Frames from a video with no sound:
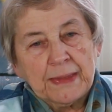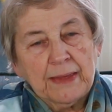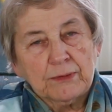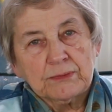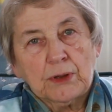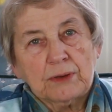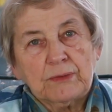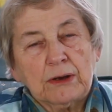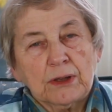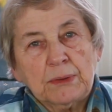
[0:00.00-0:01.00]
And there's a lot of
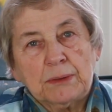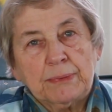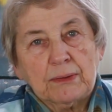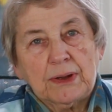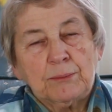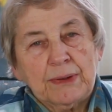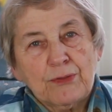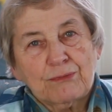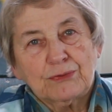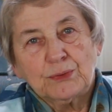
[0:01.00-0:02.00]
argument about how
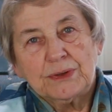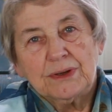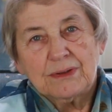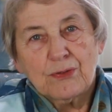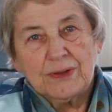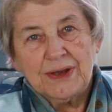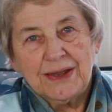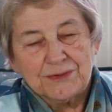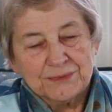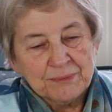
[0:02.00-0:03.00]
much fluid she
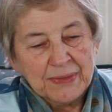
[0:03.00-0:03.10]
needs.